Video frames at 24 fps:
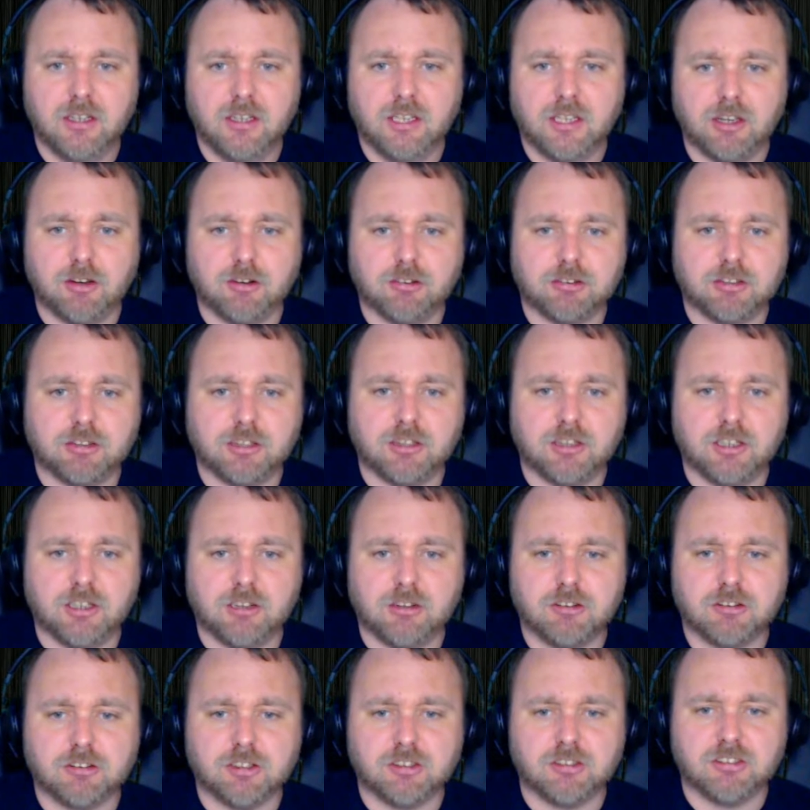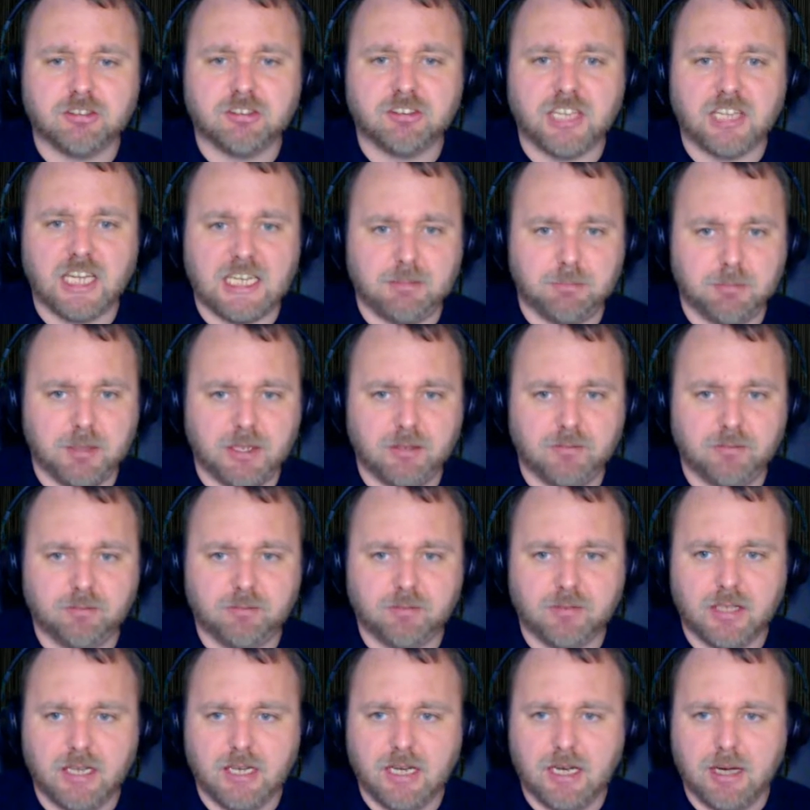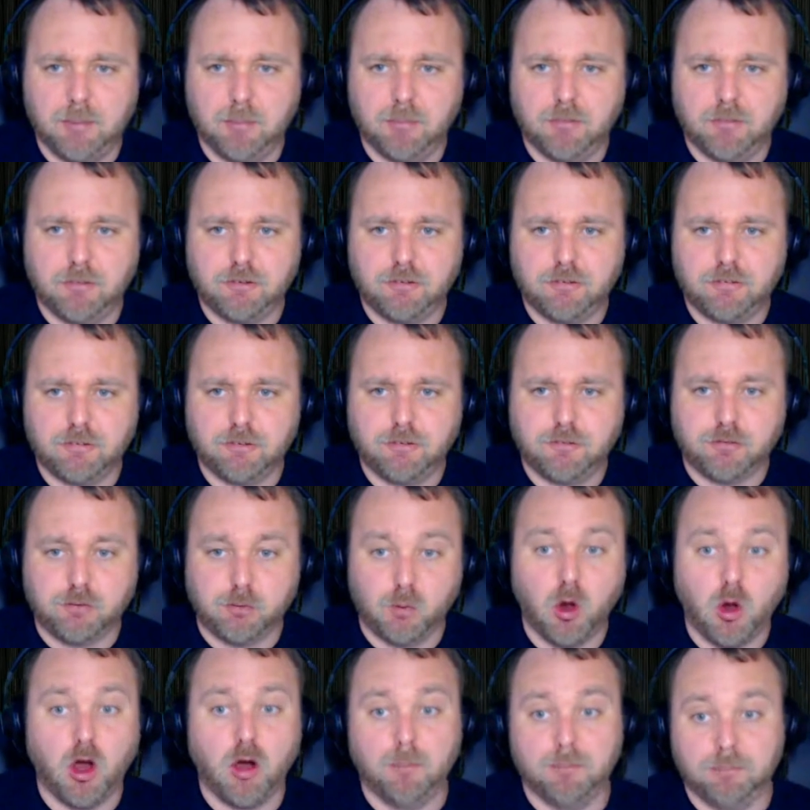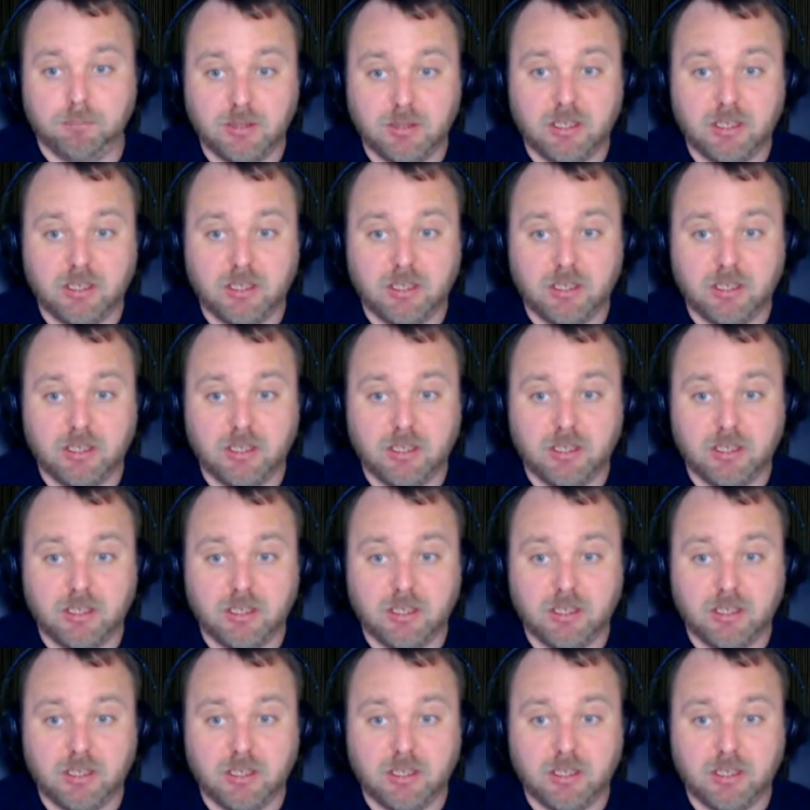here's the statement from